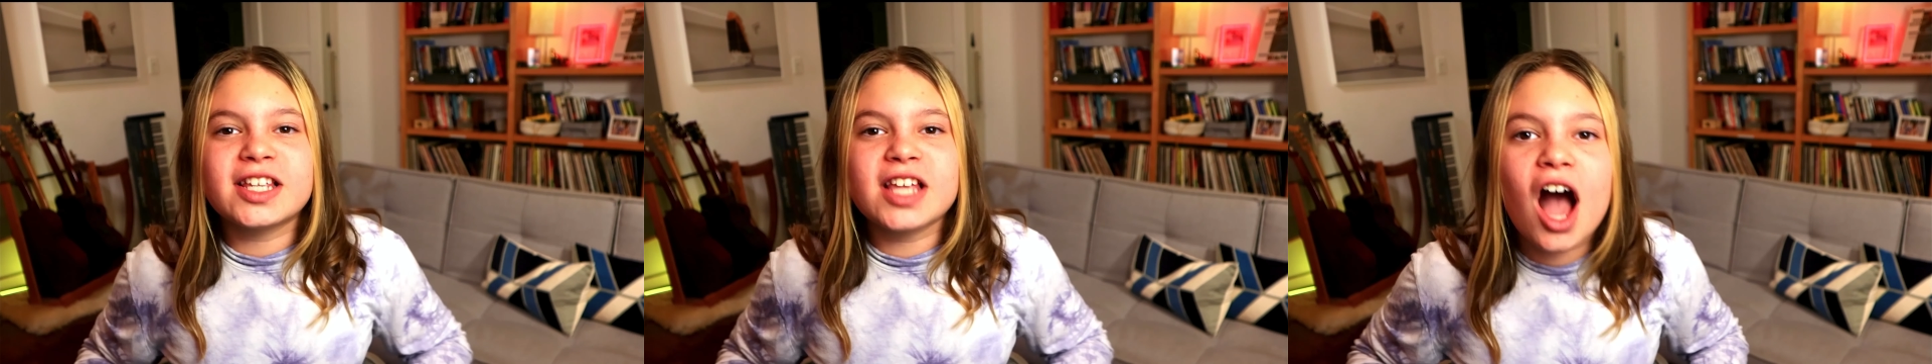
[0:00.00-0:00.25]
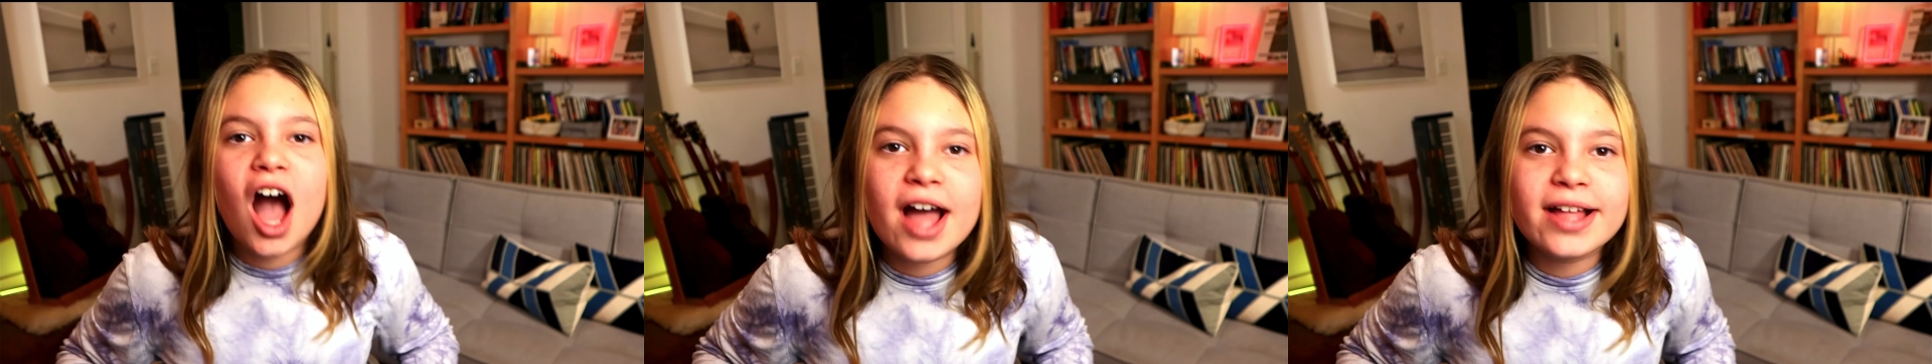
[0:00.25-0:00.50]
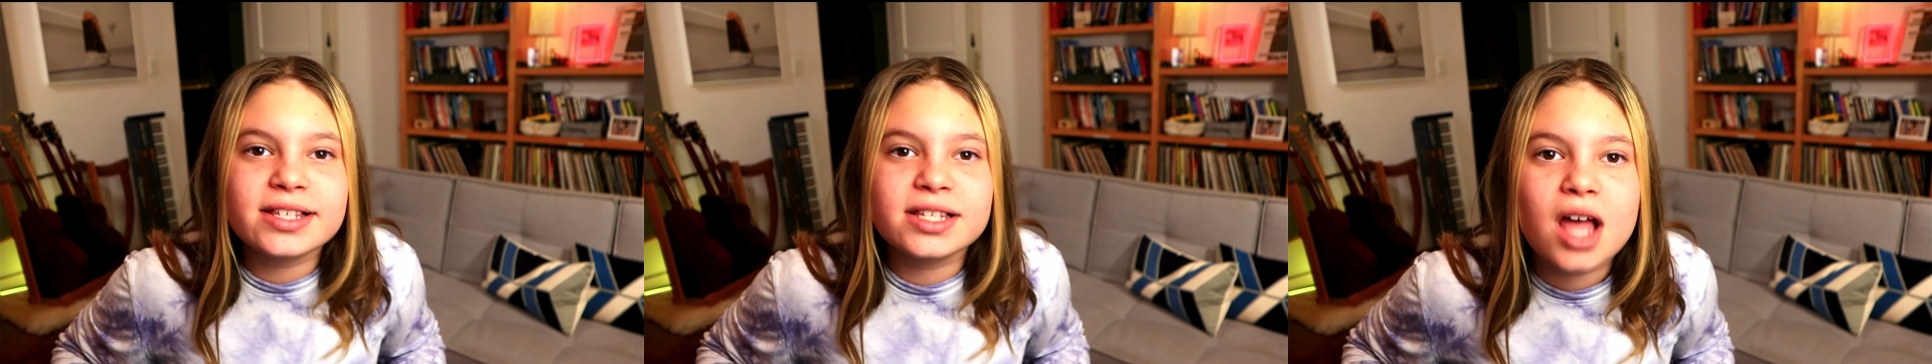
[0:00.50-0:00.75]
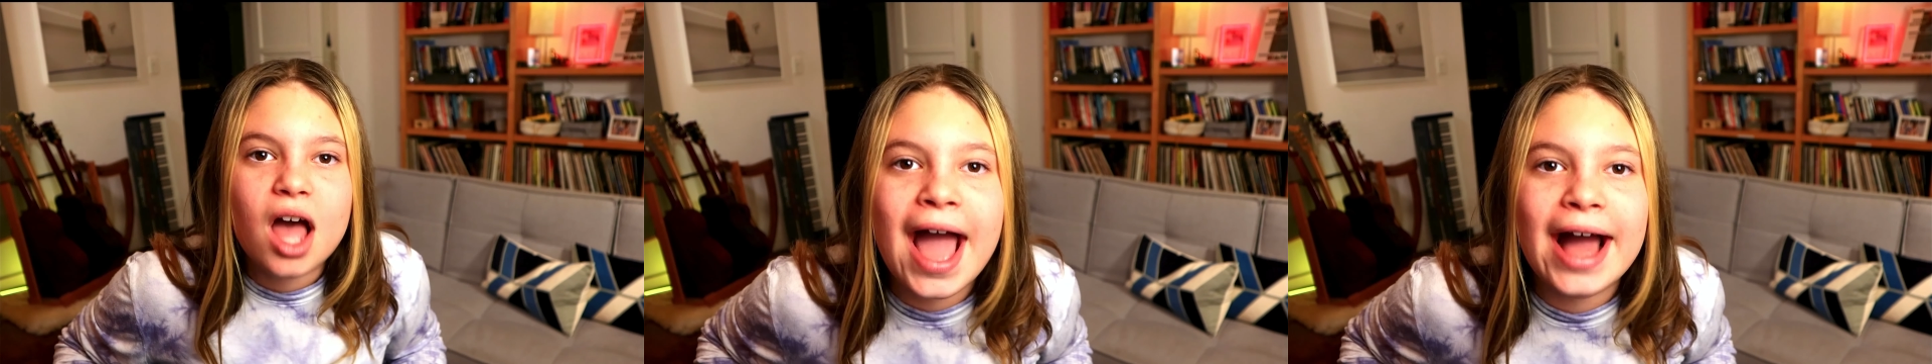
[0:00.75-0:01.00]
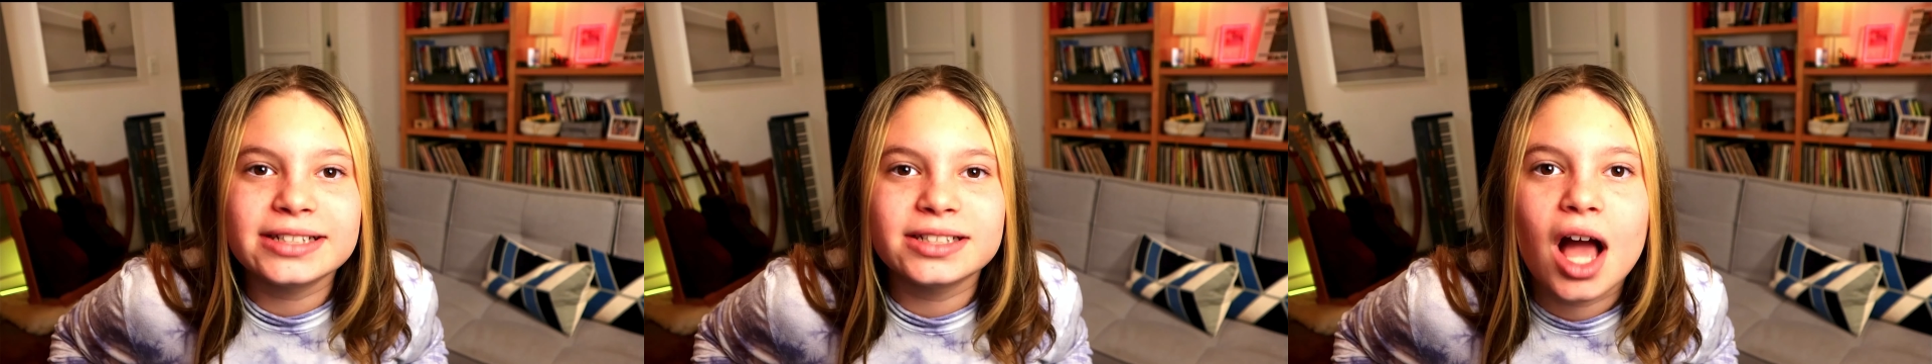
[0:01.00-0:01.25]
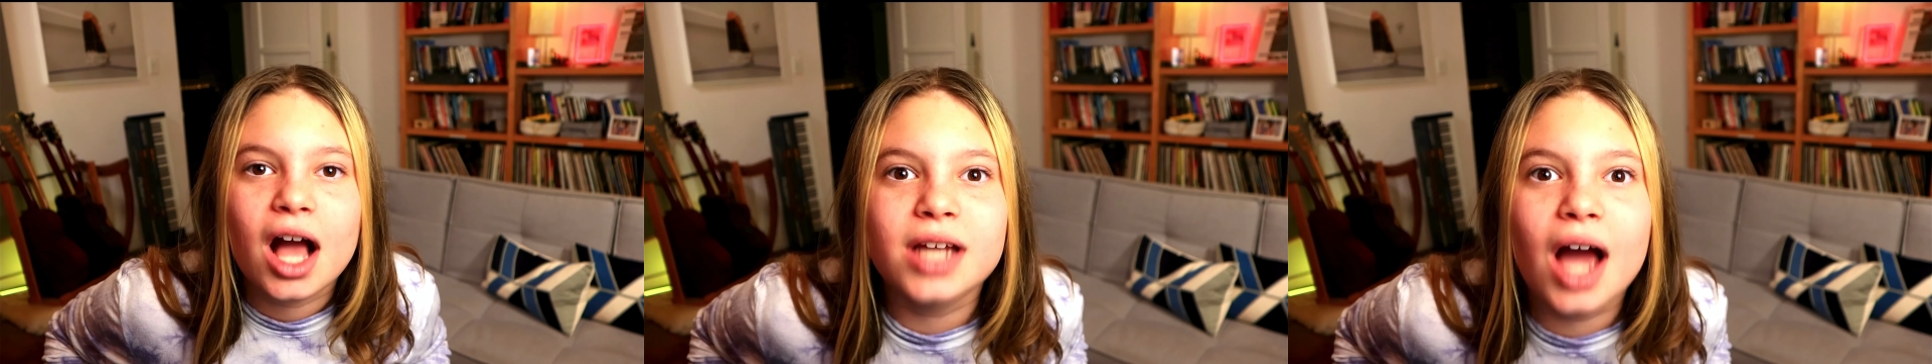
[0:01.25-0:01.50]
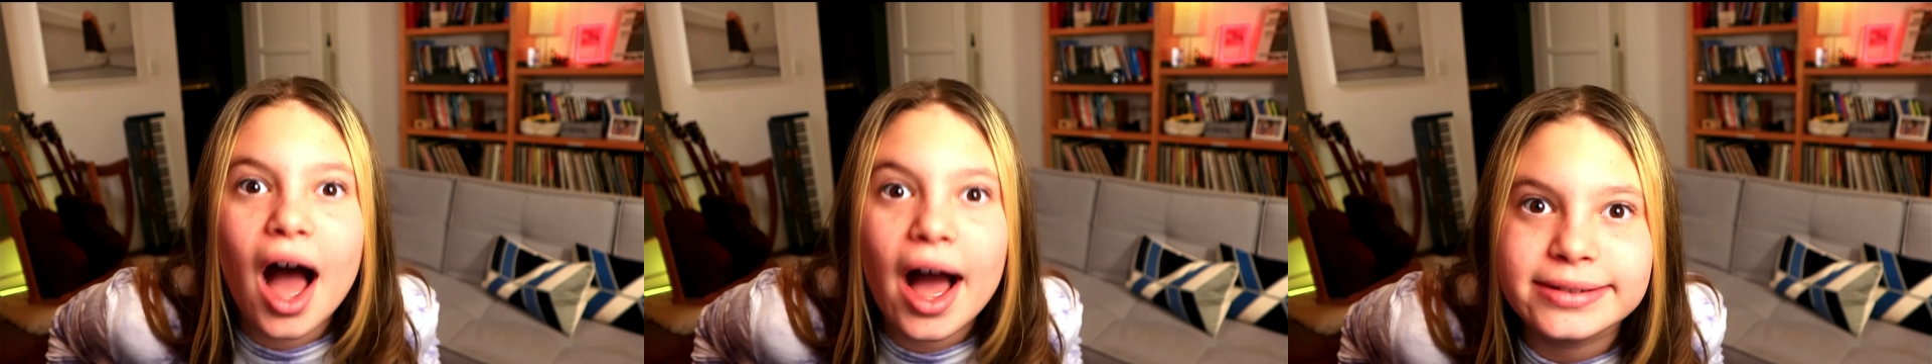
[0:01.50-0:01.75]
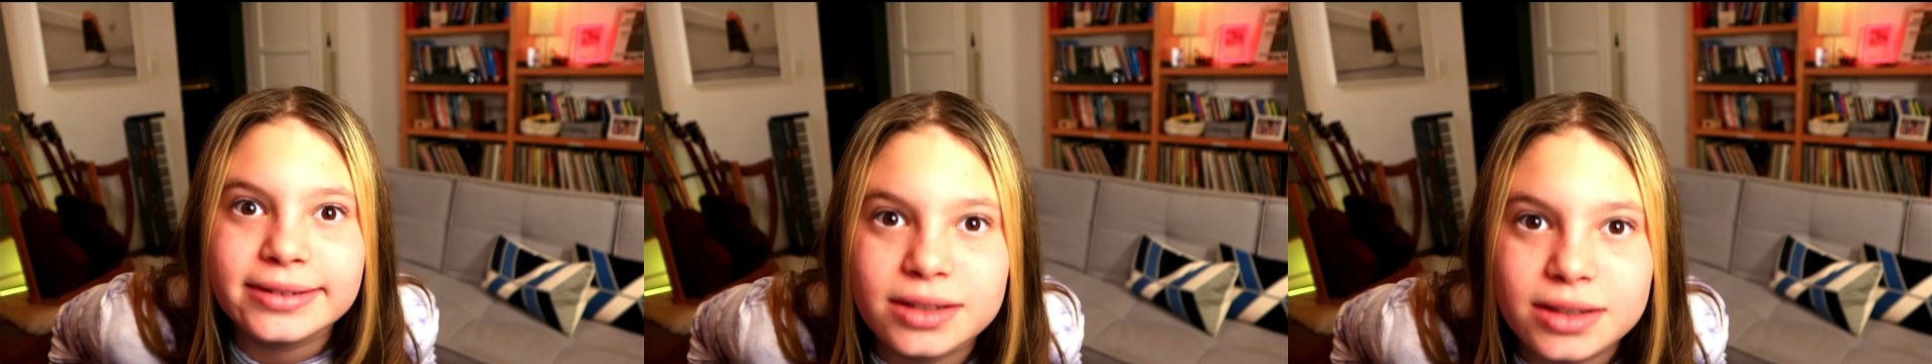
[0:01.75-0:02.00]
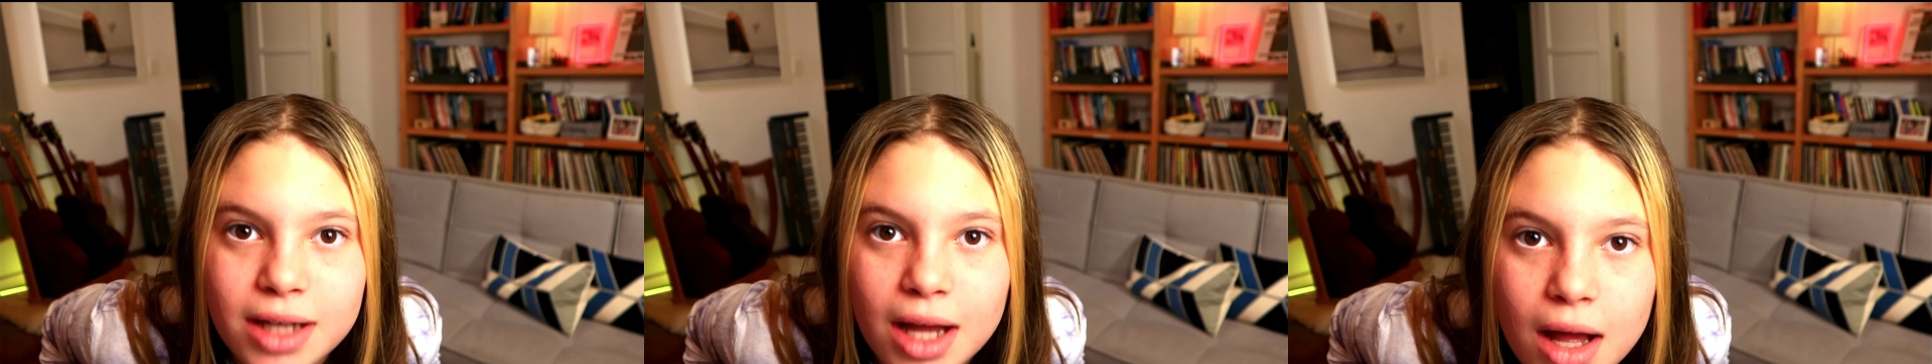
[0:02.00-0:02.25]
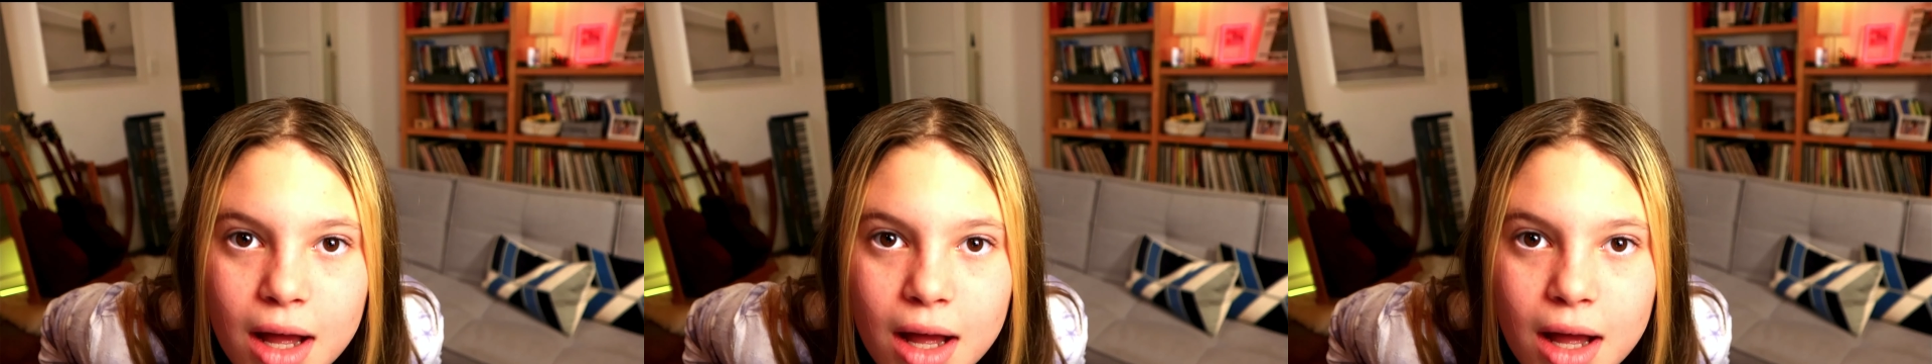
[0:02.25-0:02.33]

tons and tons